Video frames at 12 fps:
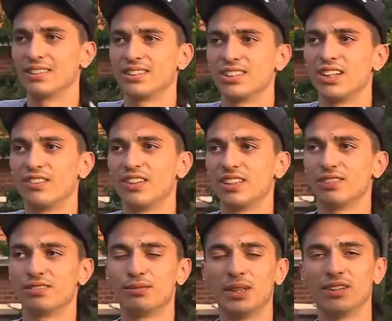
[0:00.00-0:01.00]
And there's no reason
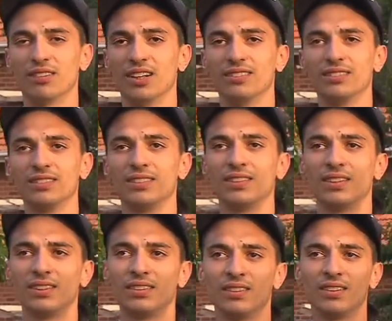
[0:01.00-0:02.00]
for me to run.
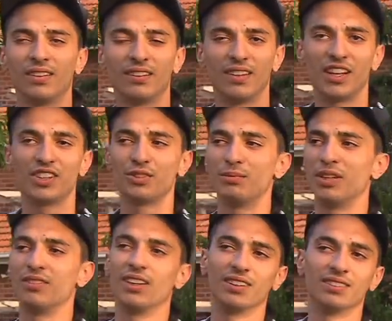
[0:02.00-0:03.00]
They should be
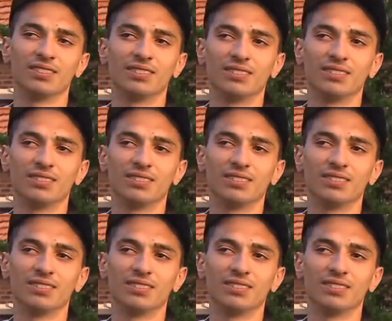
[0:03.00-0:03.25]
running.